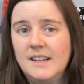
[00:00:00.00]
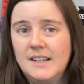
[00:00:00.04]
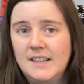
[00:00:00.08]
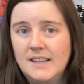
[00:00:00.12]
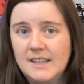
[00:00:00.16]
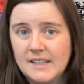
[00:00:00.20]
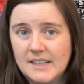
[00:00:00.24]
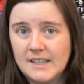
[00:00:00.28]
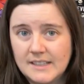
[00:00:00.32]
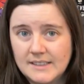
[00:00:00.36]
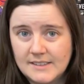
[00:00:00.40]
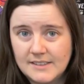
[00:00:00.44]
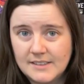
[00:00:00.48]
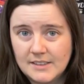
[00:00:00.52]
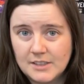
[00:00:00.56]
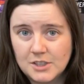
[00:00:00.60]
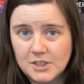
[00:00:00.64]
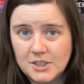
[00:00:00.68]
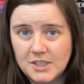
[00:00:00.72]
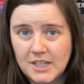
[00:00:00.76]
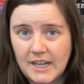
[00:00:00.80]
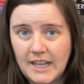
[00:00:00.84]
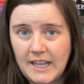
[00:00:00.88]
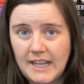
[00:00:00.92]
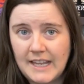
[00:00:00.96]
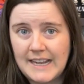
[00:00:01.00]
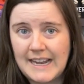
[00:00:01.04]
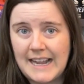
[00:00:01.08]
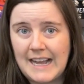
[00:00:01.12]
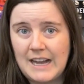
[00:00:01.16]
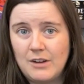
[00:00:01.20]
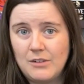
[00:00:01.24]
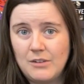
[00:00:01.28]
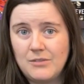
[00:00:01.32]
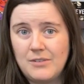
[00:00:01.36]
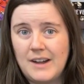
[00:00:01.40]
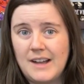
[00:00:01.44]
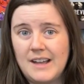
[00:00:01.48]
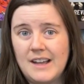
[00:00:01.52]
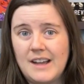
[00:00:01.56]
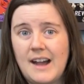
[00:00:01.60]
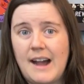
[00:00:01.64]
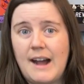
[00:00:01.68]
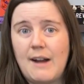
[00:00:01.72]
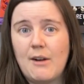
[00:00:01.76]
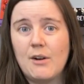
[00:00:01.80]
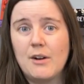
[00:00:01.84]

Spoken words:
consider checking it out via our